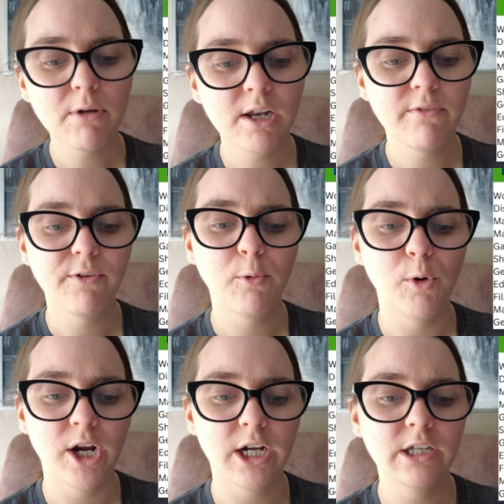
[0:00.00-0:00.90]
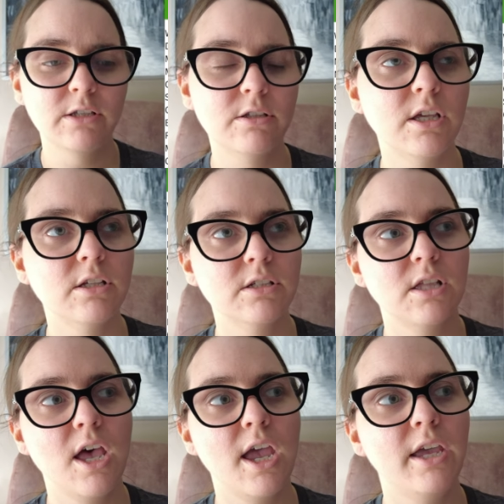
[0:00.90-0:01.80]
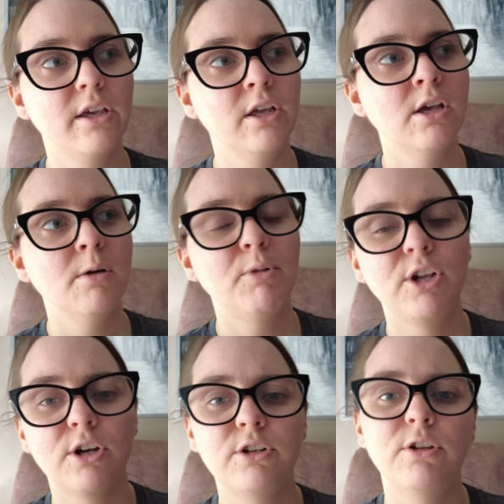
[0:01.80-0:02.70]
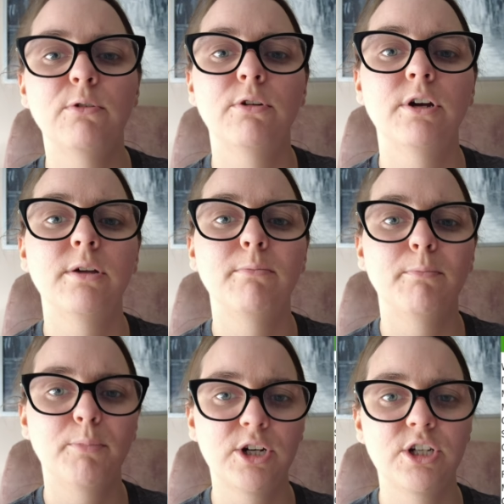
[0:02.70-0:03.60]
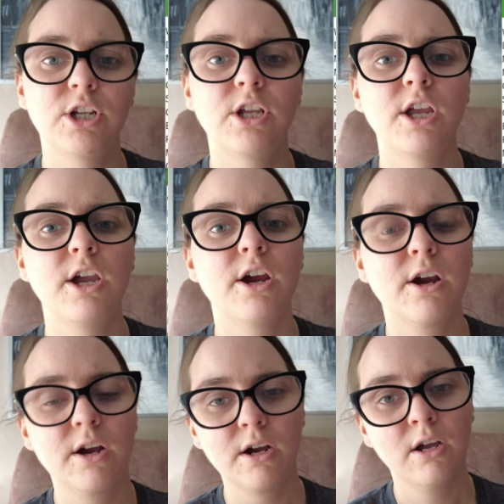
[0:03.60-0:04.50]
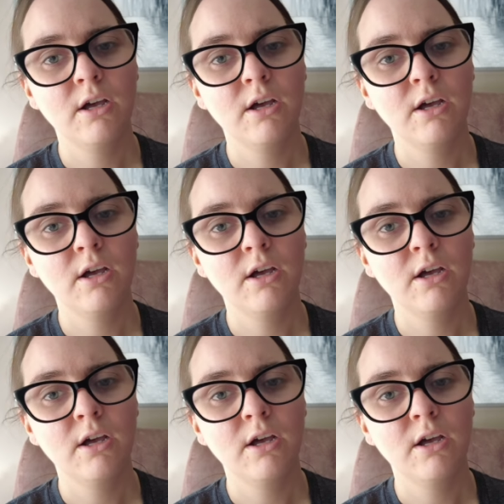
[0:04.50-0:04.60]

ready for work, things like putting on deodorant, brushing hair,